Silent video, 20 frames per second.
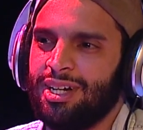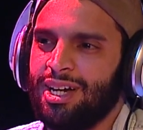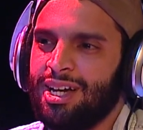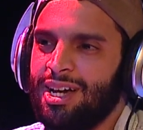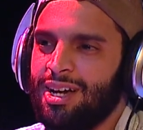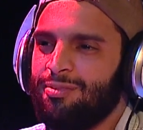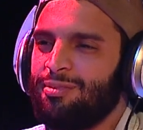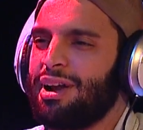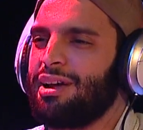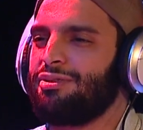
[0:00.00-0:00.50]

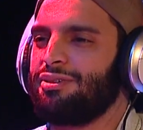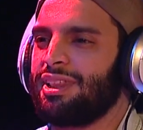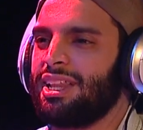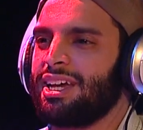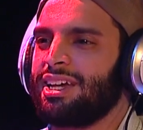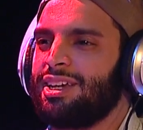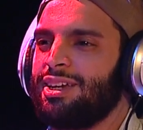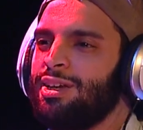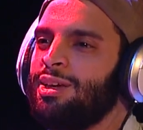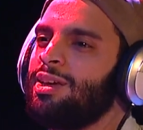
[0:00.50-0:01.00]
Yeah. But I feel
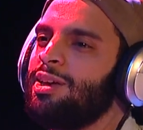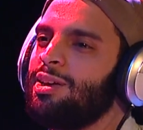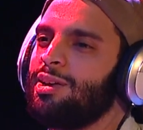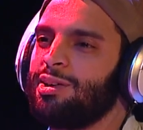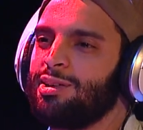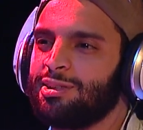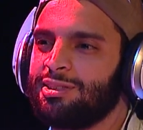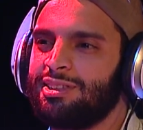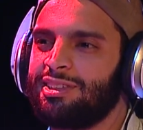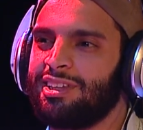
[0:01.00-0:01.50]
like
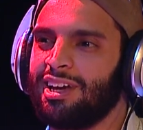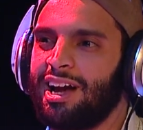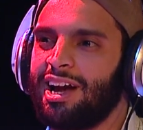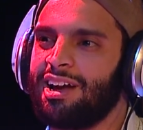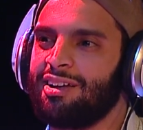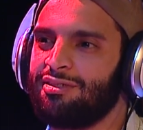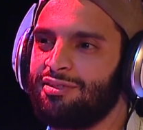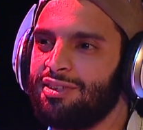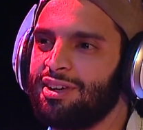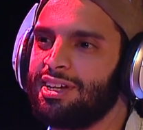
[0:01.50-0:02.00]
he'll
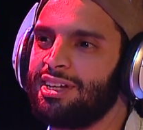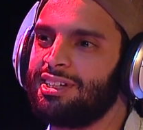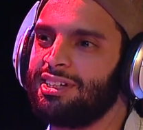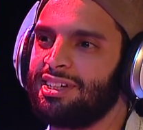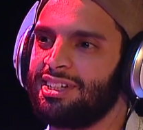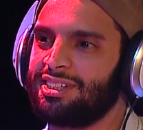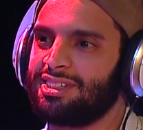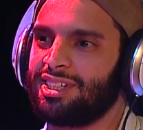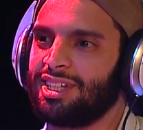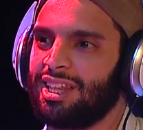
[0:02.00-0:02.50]
dive
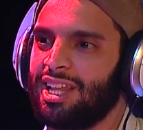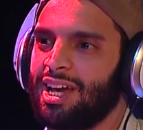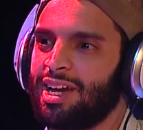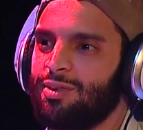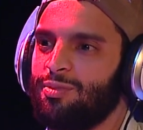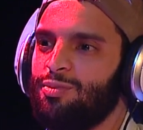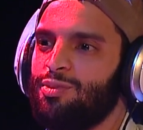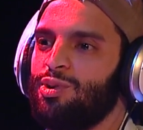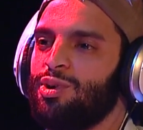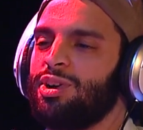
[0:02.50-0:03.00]
into like
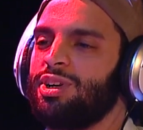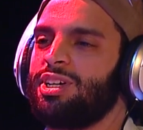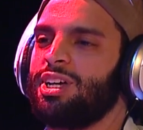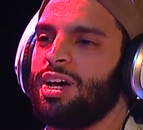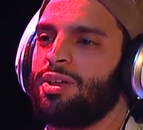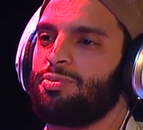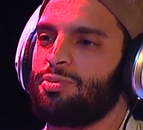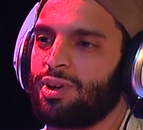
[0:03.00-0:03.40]
more depth,